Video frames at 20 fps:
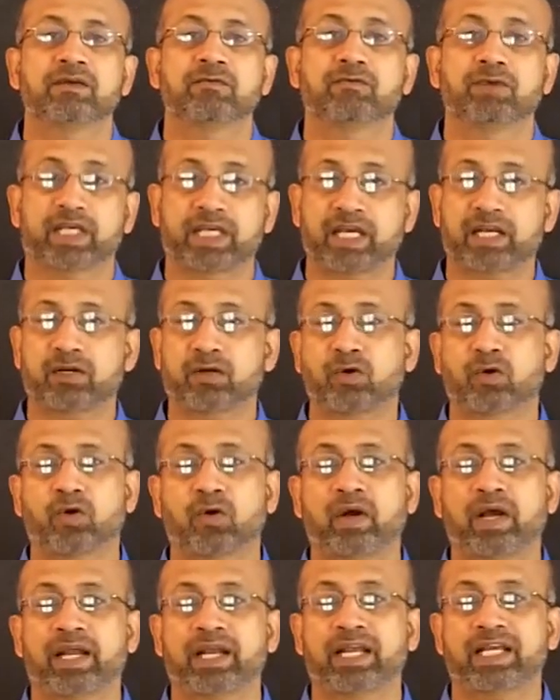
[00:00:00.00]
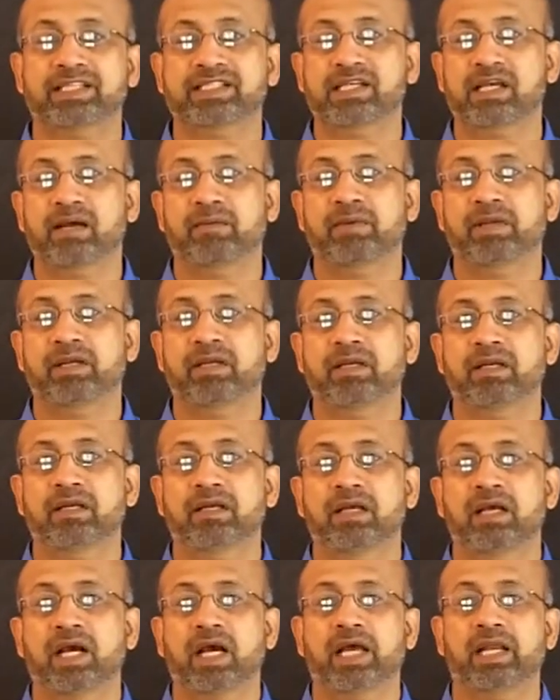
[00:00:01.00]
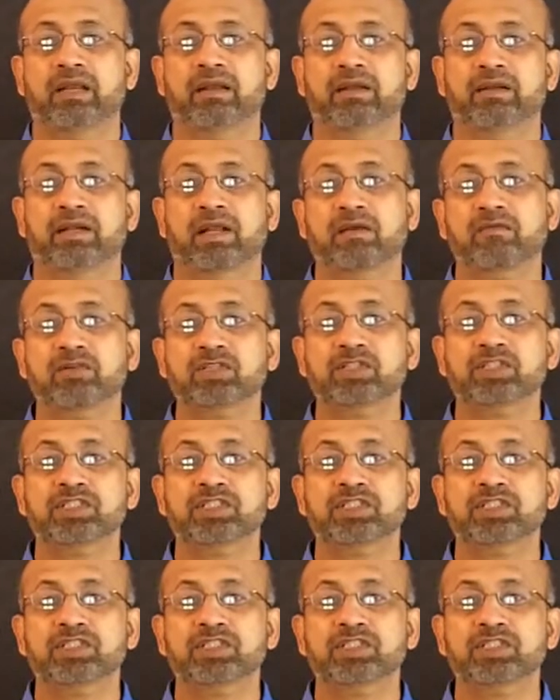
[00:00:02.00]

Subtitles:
We can go and examine nervous